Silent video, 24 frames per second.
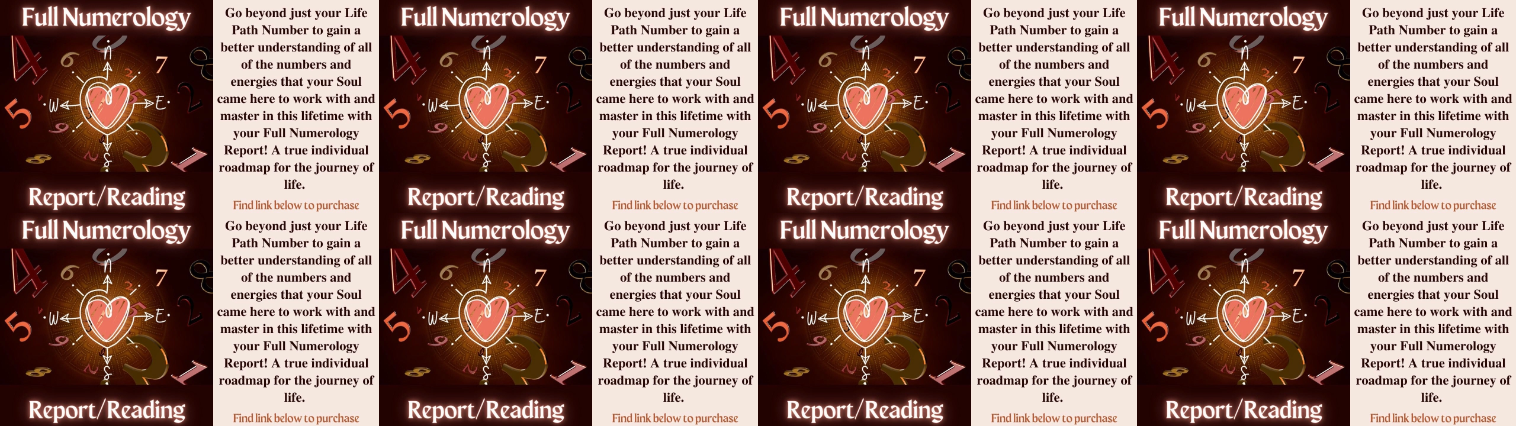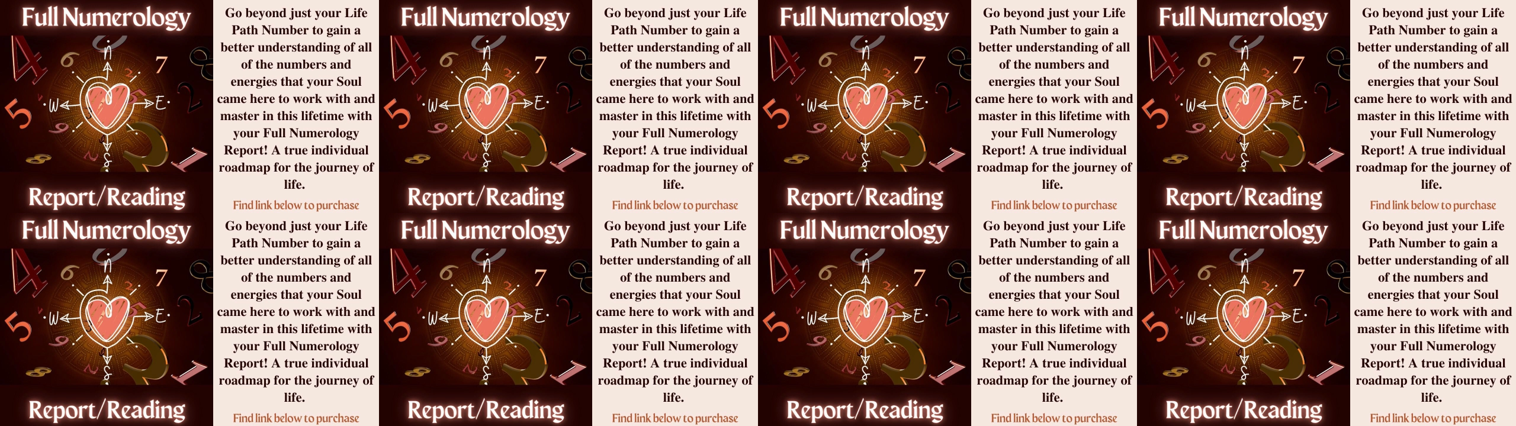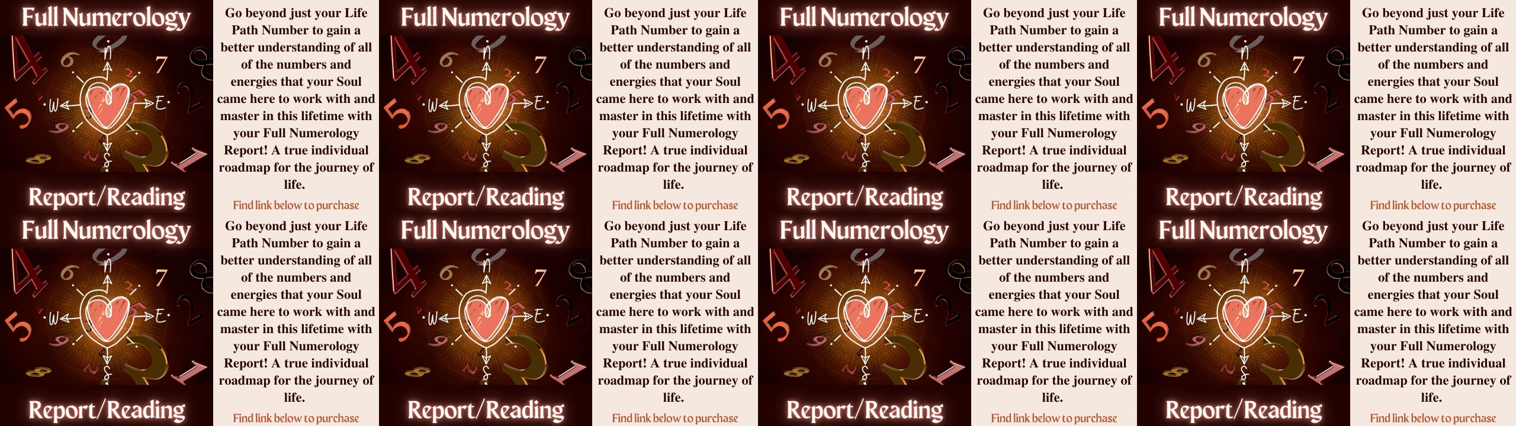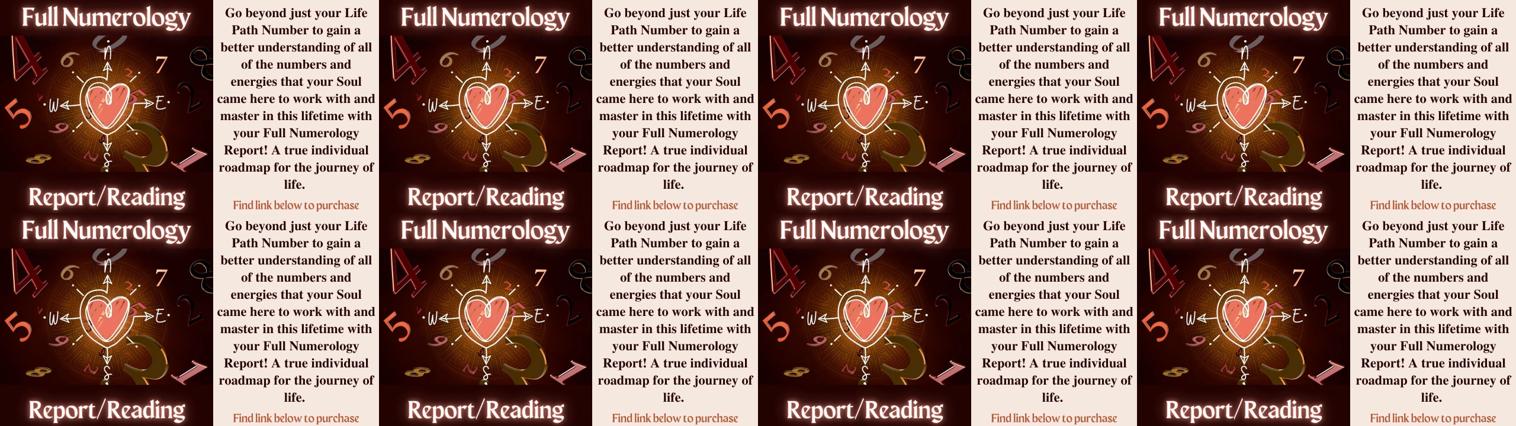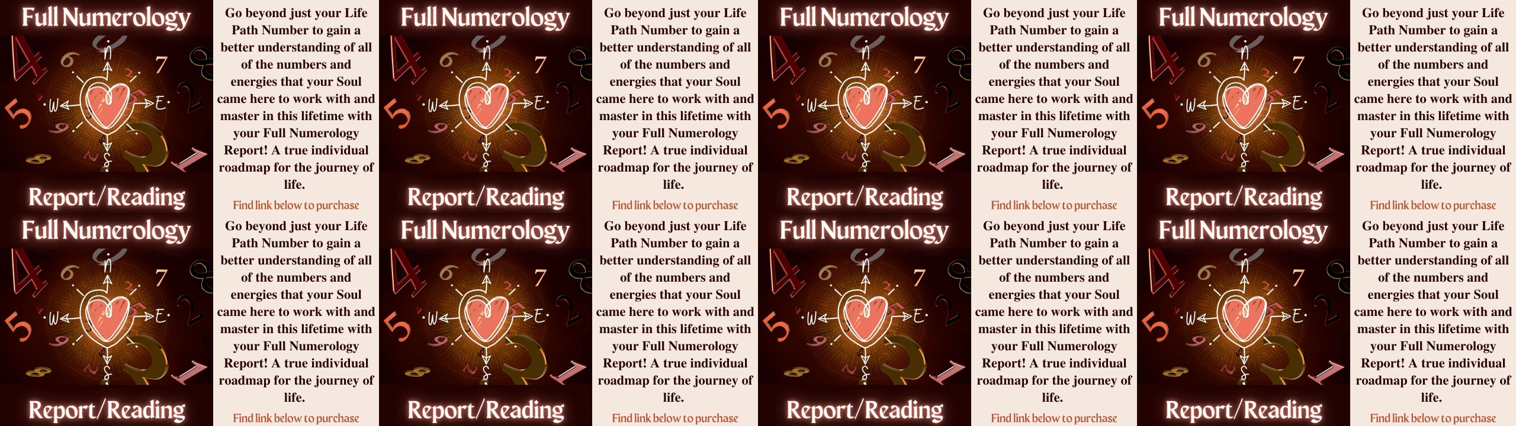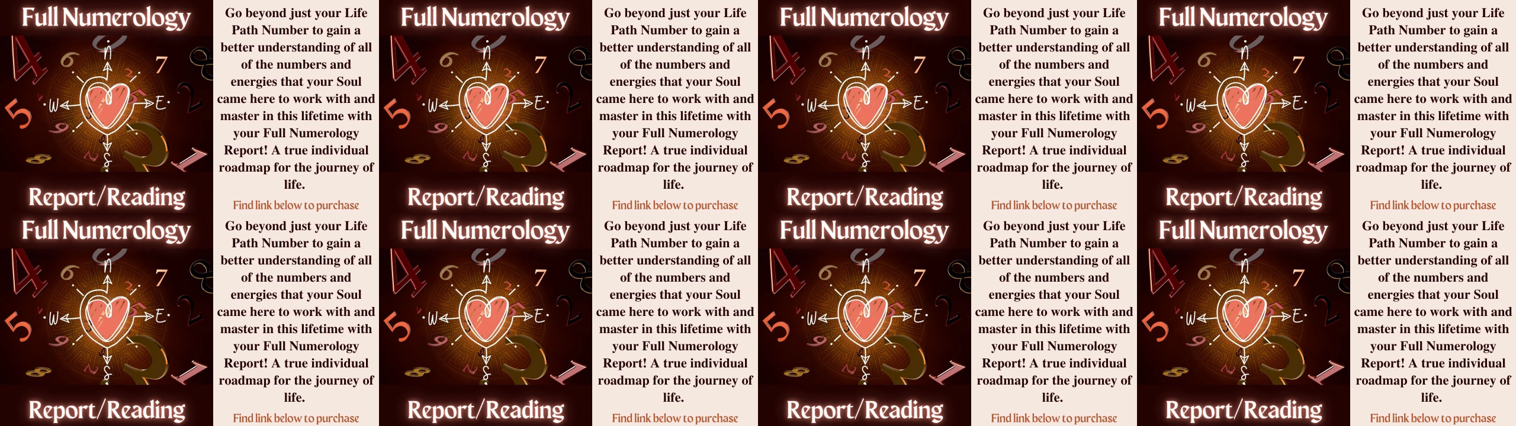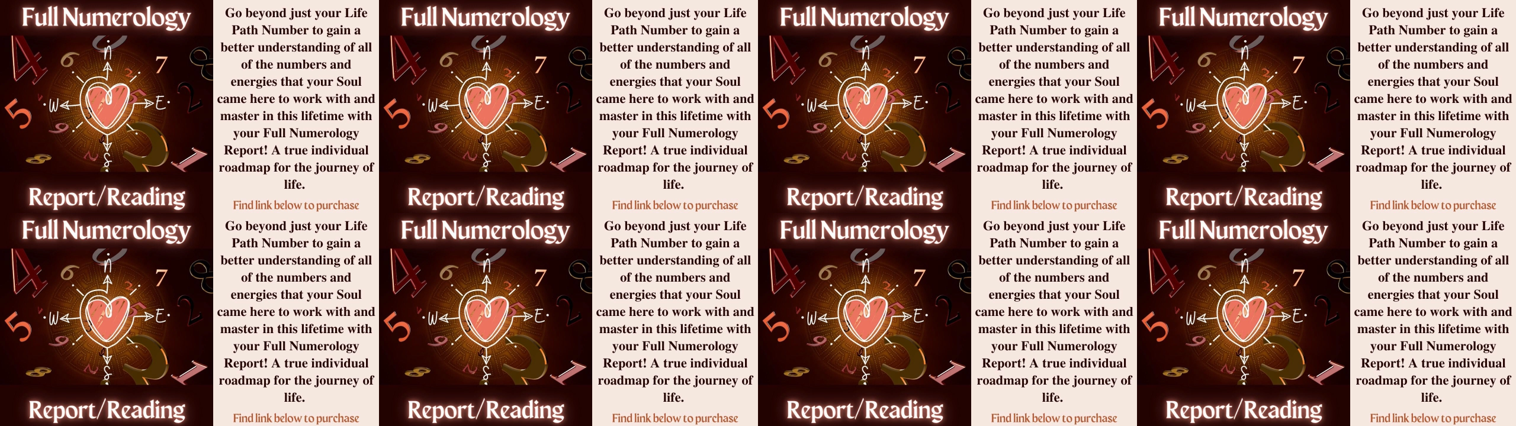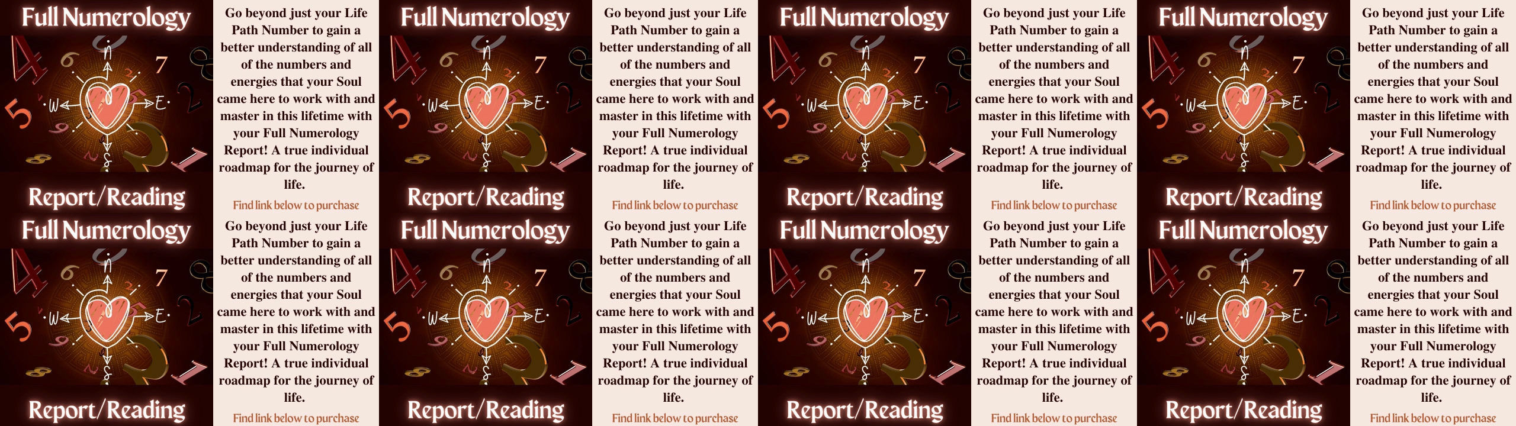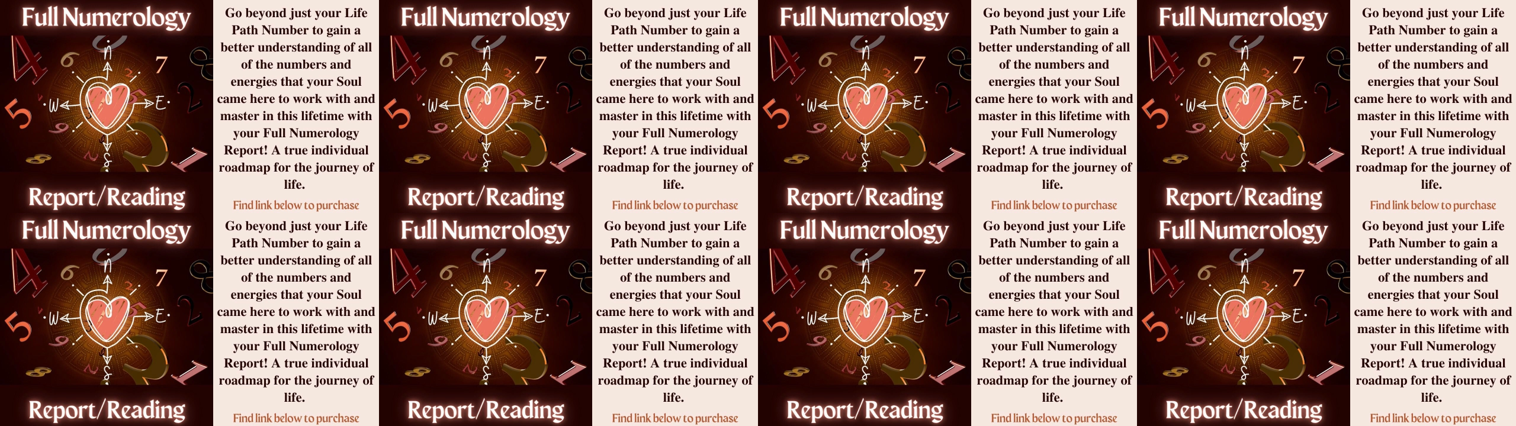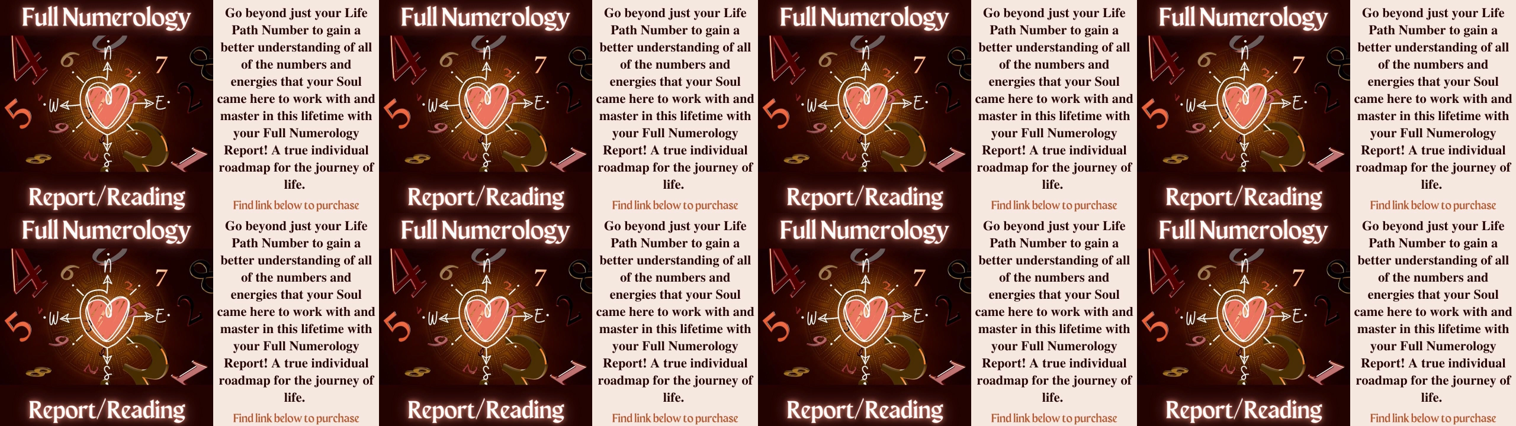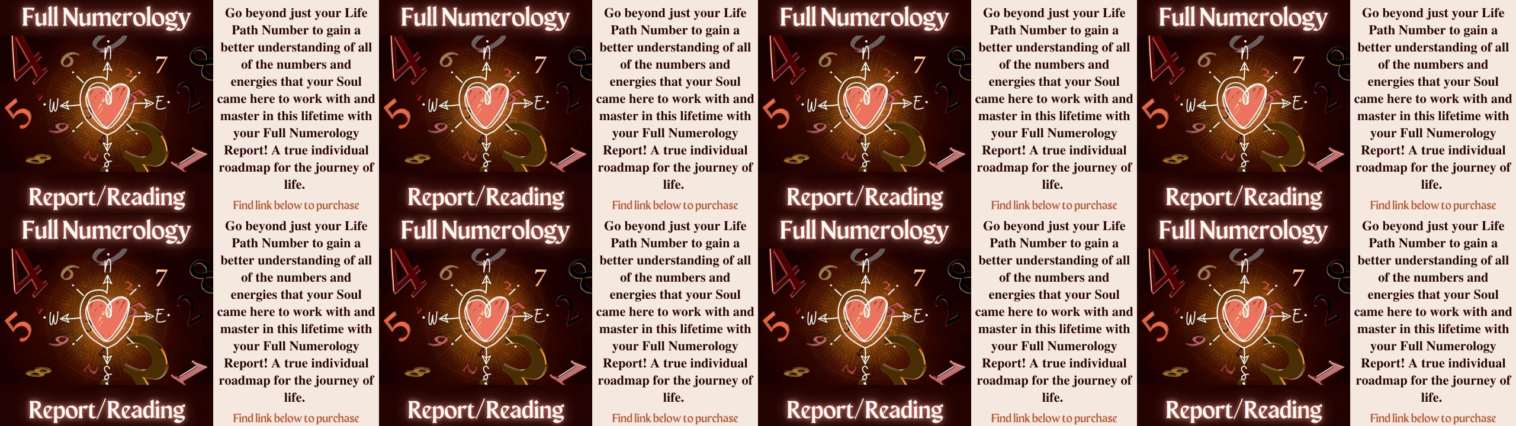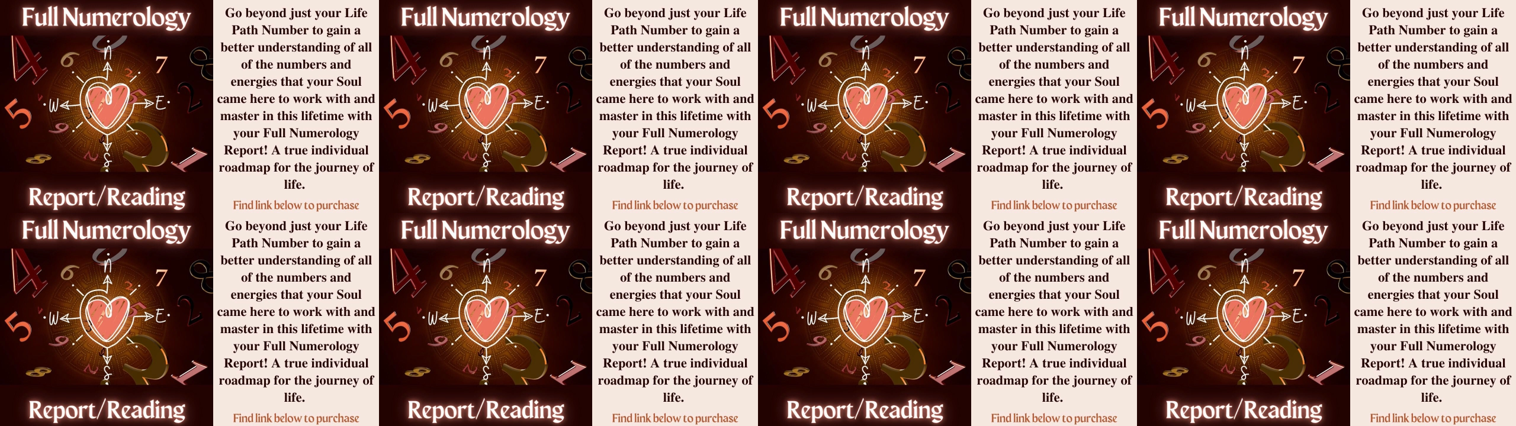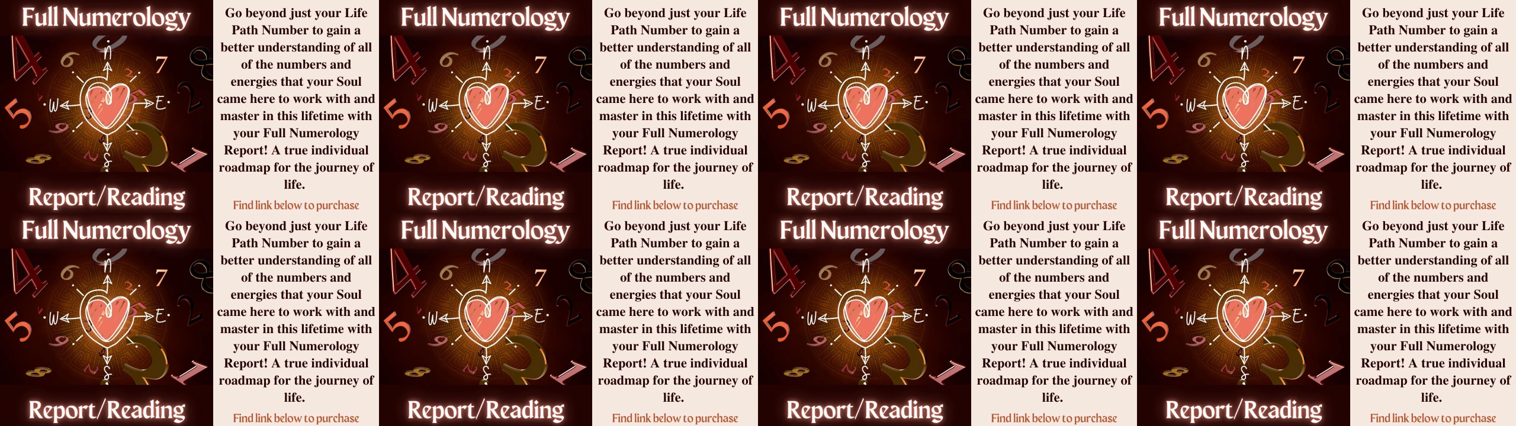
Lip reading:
(no speaker visible)